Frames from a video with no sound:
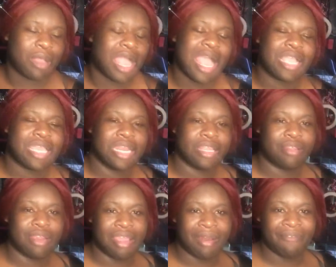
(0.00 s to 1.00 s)
I'll get into
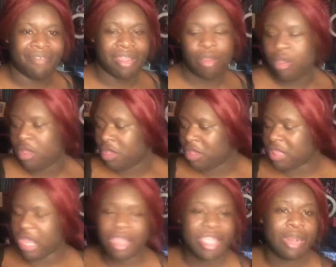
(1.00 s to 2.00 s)
that in the video.
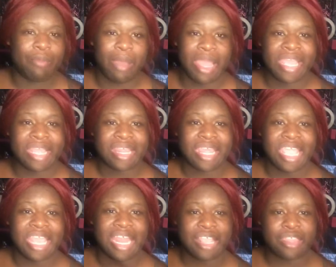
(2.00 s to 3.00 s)
So anyways,
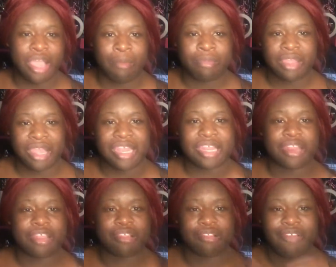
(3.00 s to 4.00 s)
hit that thumbs up, hit the
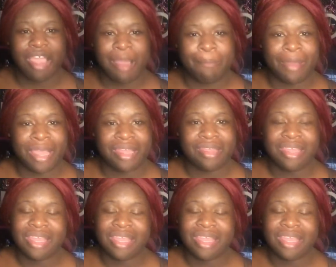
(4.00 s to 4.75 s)
subscribe button.